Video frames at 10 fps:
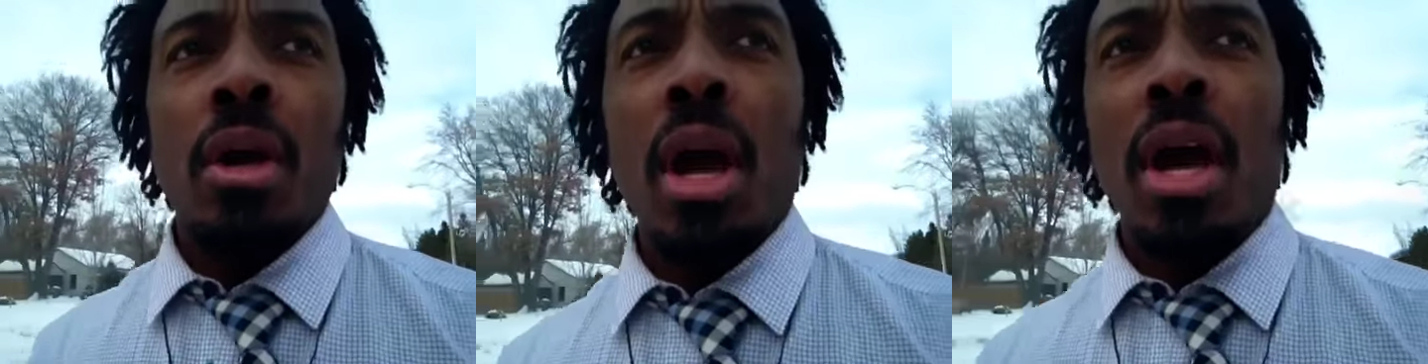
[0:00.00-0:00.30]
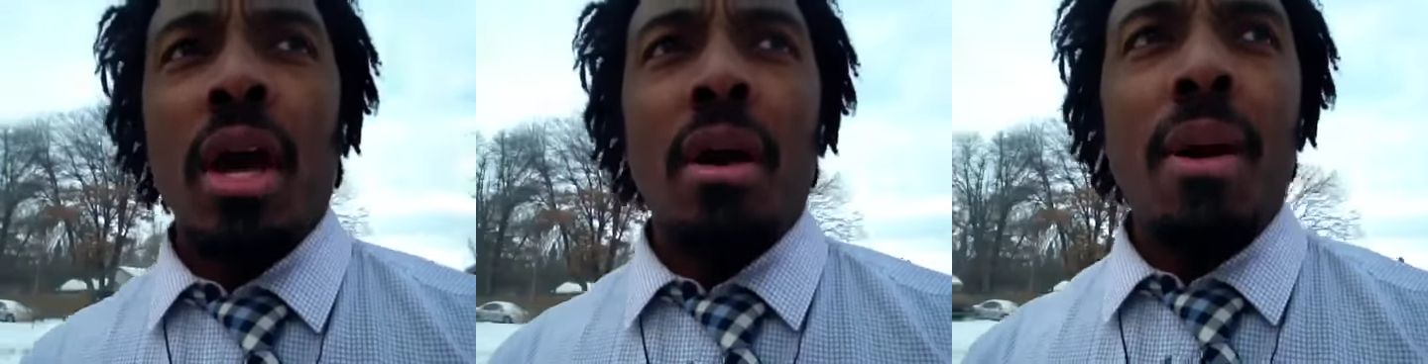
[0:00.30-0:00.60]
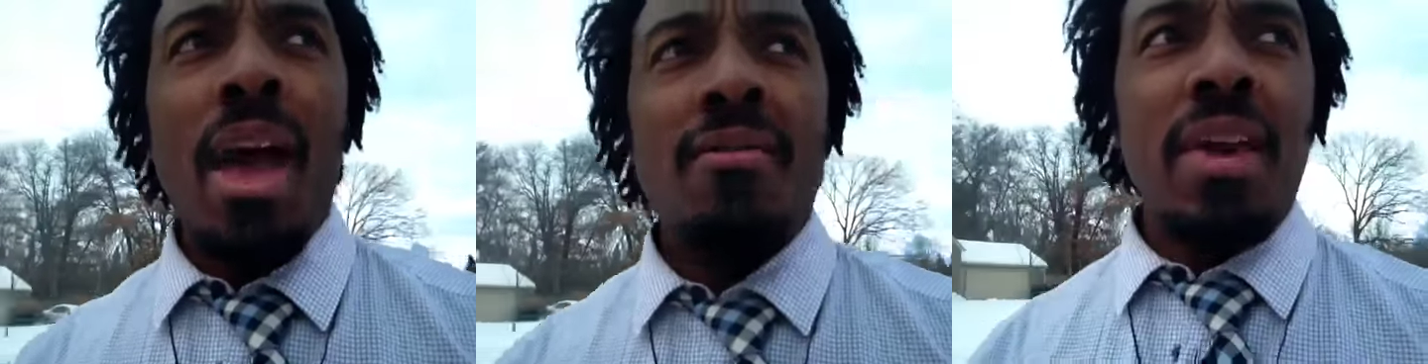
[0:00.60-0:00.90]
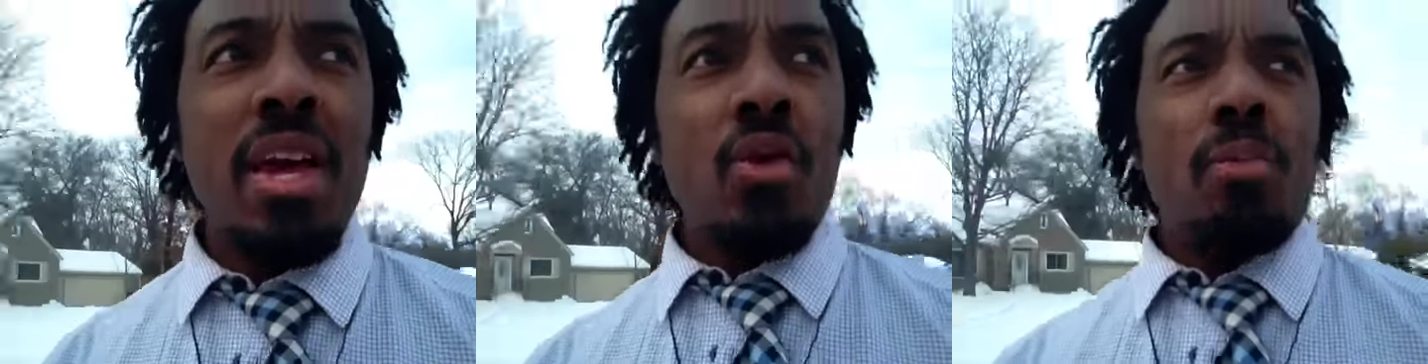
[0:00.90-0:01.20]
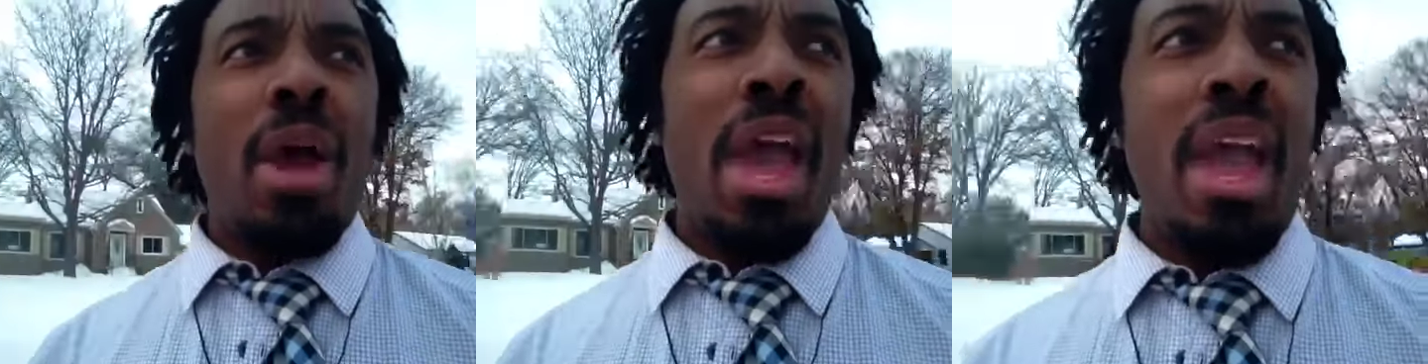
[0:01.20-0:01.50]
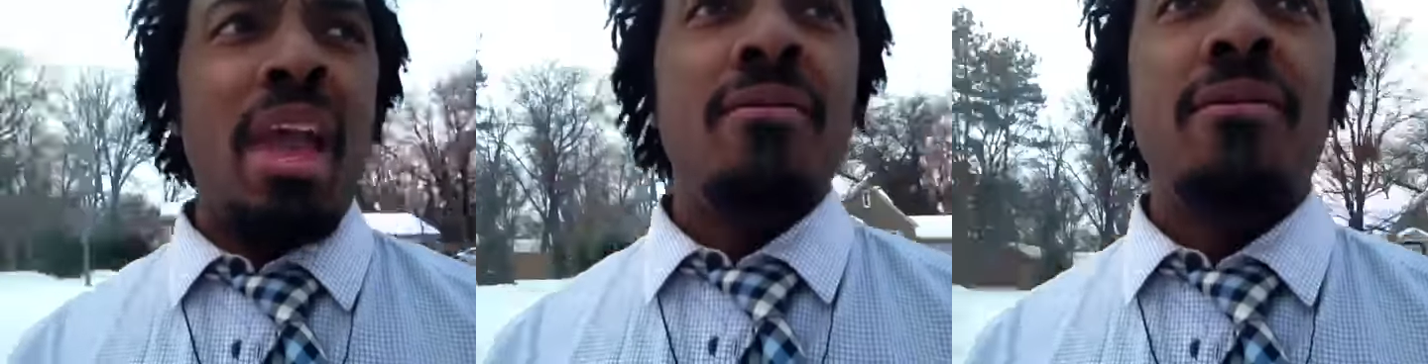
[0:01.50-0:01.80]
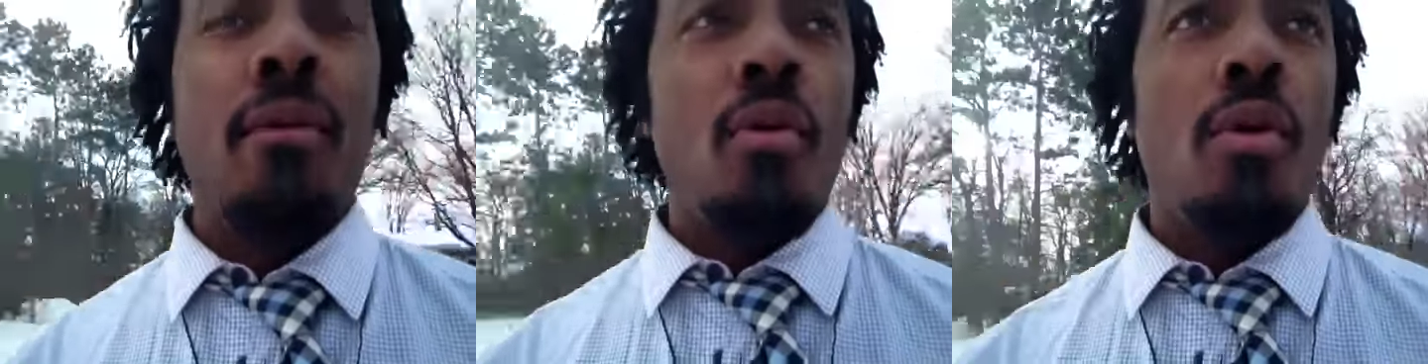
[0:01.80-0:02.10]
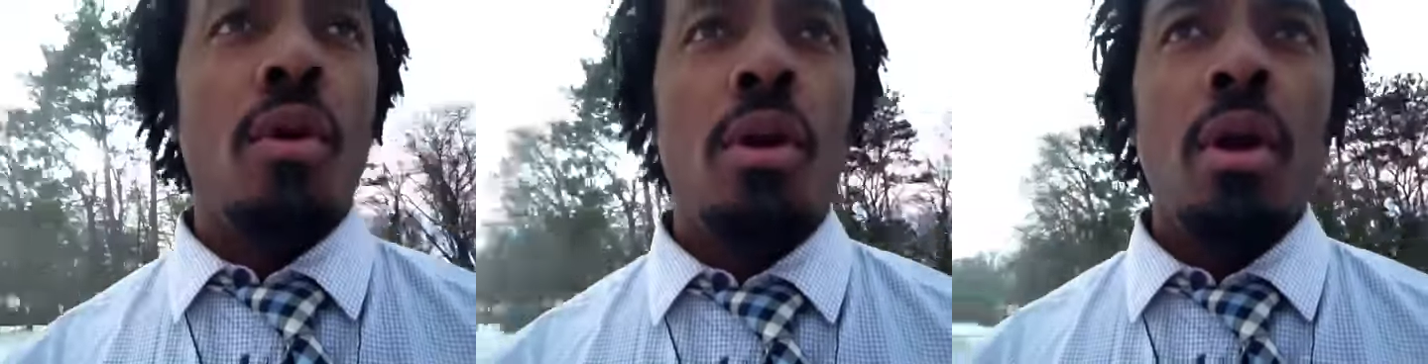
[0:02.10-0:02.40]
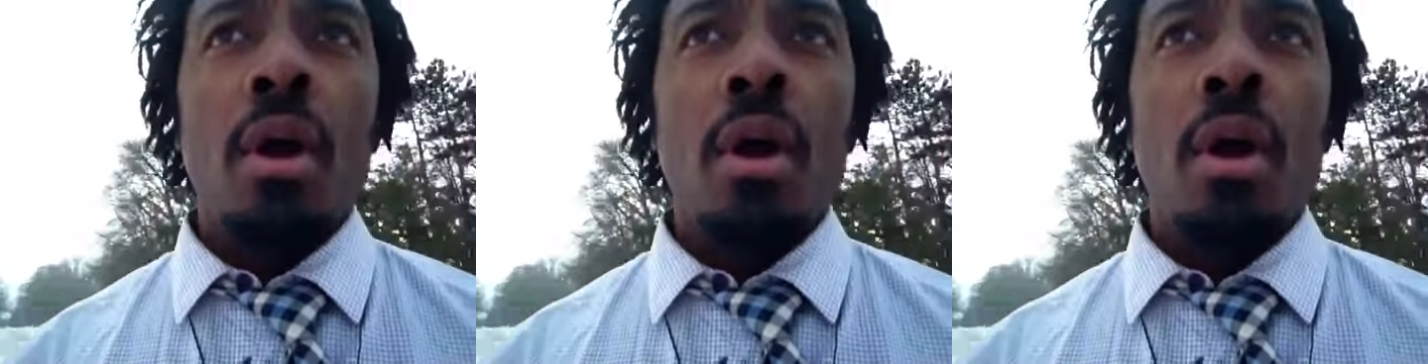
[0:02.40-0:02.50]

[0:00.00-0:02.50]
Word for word: uh, have equal pay for